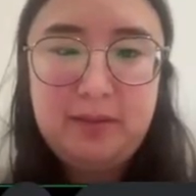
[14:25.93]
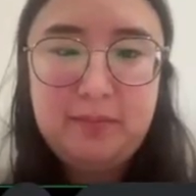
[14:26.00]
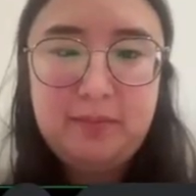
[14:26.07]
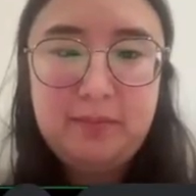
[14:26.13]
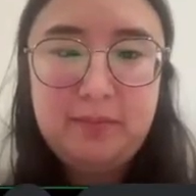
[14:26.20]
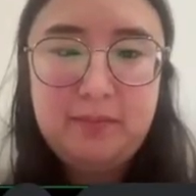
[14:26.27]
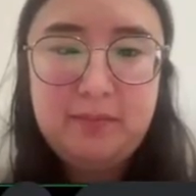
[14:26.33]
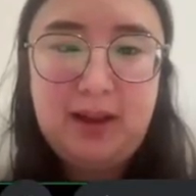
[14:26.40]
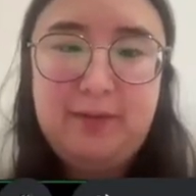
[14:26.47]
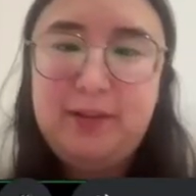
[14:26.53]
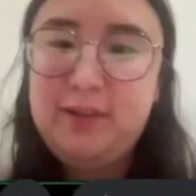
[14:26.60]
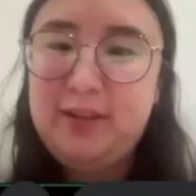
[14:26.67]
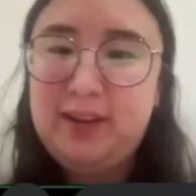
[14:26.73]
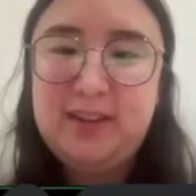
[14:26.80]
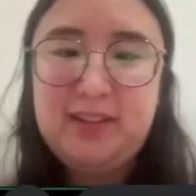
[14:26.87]
But
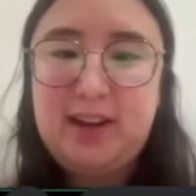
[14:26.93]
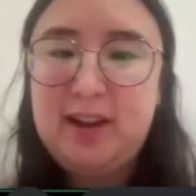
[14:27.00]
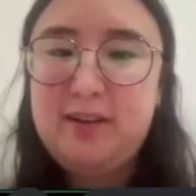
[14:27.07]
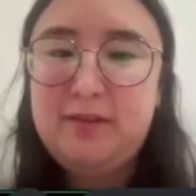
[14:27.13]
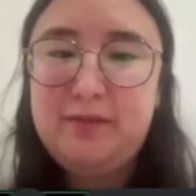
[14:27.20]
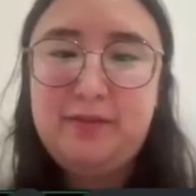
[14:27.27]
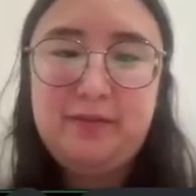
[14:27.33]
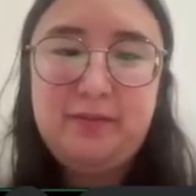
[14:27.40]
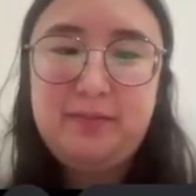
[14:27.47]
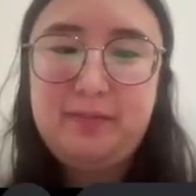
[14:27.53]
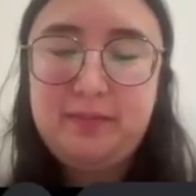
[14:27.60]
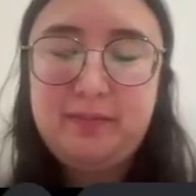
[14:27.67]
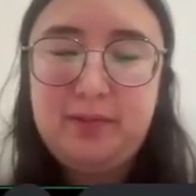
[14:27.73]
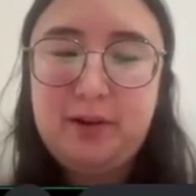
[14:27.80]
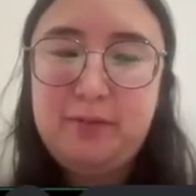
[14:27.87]
I feel like it's kind
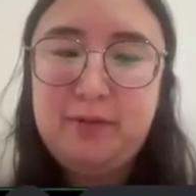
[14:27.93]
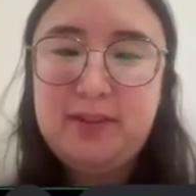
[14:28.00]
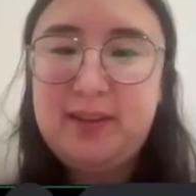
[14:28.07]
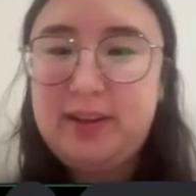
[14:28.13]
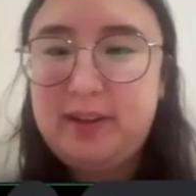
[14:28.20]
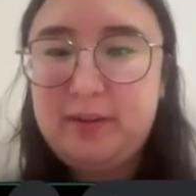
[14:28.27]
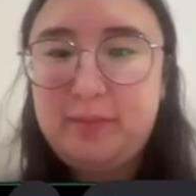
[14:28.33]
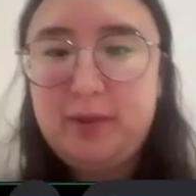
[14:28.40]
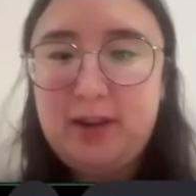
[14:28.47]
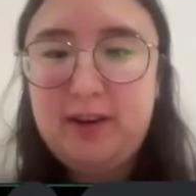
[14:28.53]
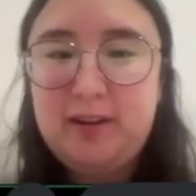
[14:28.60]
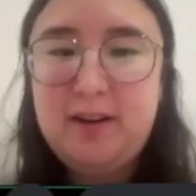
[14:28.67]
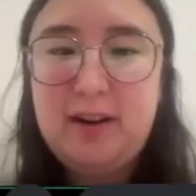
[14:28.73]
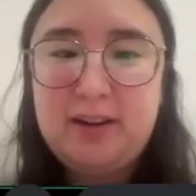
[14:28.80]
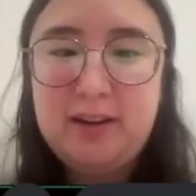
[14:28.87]
of, no one's like
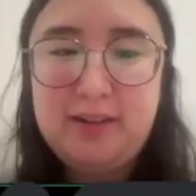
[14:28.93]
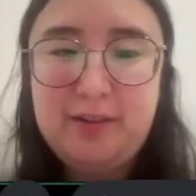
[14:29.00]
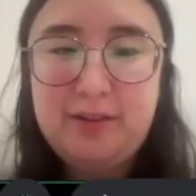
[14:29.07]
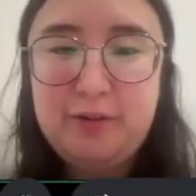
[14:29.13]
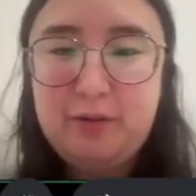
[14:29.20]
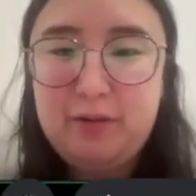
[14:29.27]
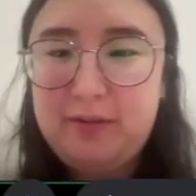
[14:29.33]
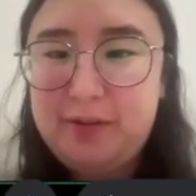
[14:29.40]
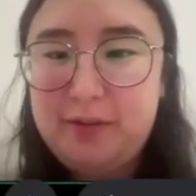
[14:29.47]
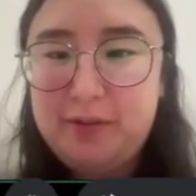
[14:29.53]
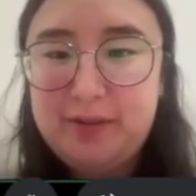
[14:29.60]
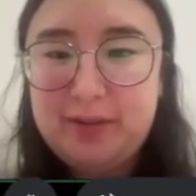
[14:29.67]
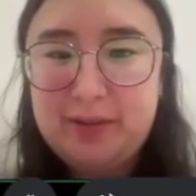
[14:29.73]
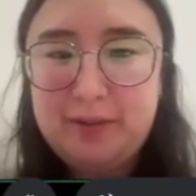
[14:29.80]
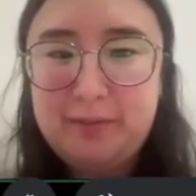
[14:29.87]
gonna knock on your door if
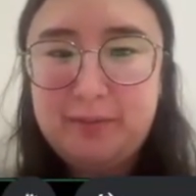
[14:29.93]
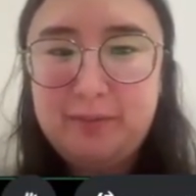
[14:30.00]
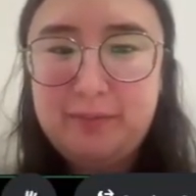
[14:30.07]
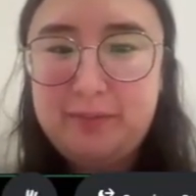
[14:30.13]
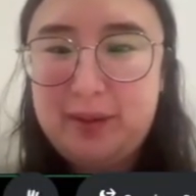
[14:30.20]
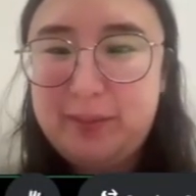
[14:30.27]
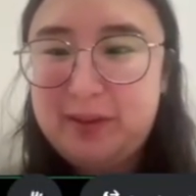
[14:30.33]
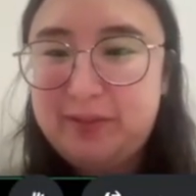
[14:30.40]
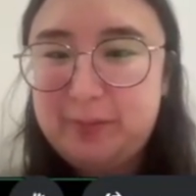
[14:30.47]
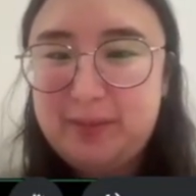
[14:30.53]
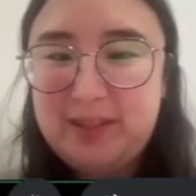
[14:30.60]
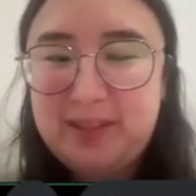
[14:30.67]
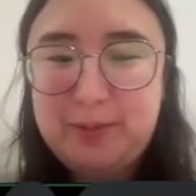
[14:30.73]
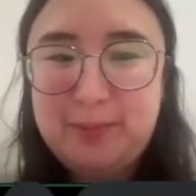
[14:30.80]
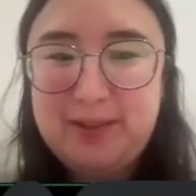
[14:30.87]
you use an image
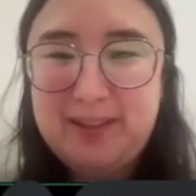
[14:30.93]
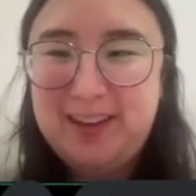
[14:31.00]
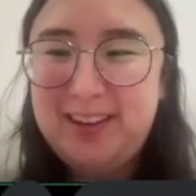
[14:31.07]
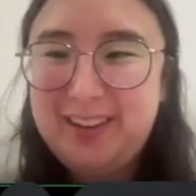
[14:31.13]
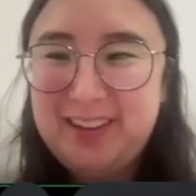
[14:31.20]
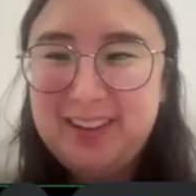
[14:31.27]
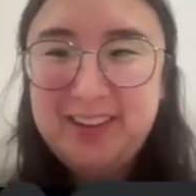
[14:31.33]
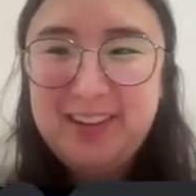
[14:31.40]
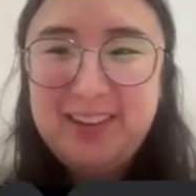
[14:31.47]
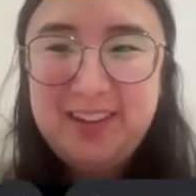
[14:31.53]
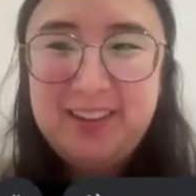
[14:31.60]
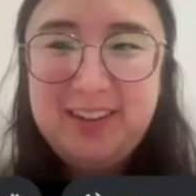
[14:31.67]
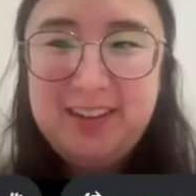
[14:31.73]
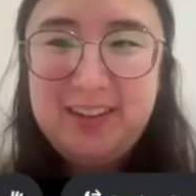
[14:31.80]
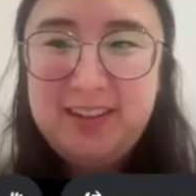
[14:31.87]
from this website.
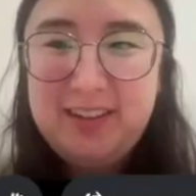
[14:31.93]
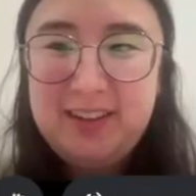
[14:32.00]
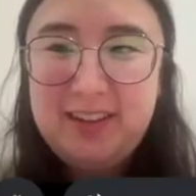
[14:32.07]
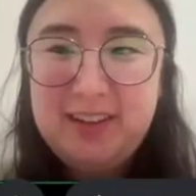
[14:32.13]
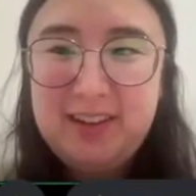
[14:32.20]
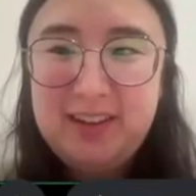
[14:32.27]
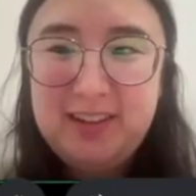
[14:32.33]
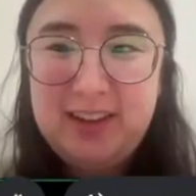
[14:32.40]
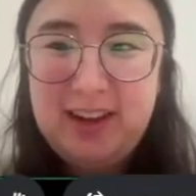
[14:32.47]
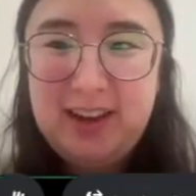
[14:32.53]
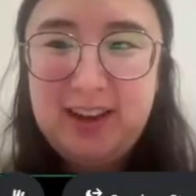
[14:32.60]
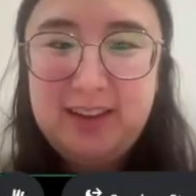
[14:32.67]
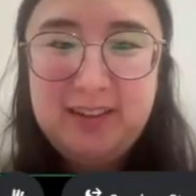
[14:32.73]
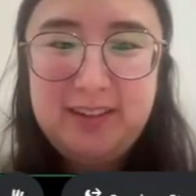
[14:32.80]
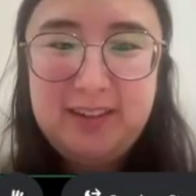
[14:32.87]

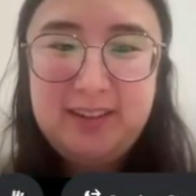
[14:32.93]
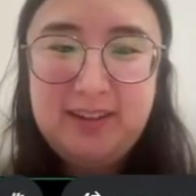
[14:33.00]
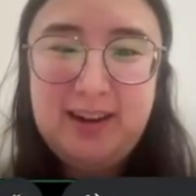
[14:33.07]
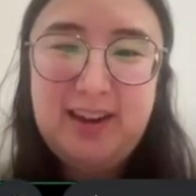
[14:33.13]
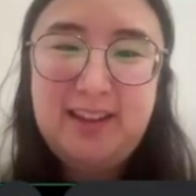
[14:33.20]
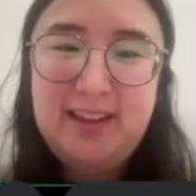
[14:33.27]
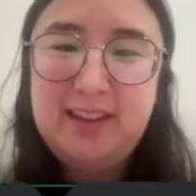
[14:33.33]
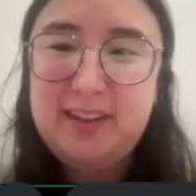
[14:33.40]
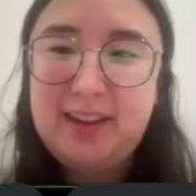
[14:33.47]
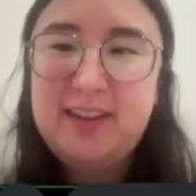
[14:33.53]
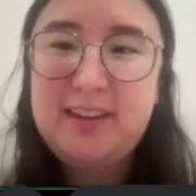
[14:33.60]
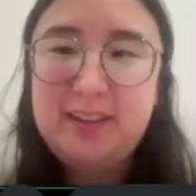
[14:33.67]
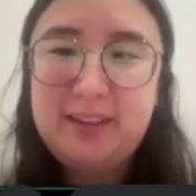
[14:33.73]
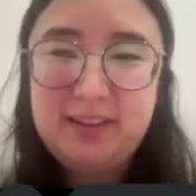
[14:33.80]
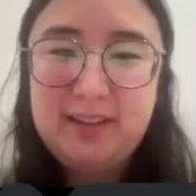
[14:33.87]
Yeah, and I think
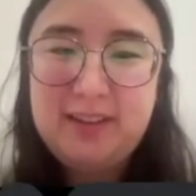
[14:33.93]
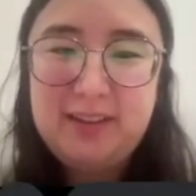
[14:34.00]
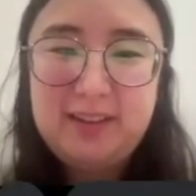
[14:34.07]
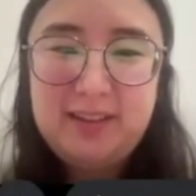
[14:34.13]
like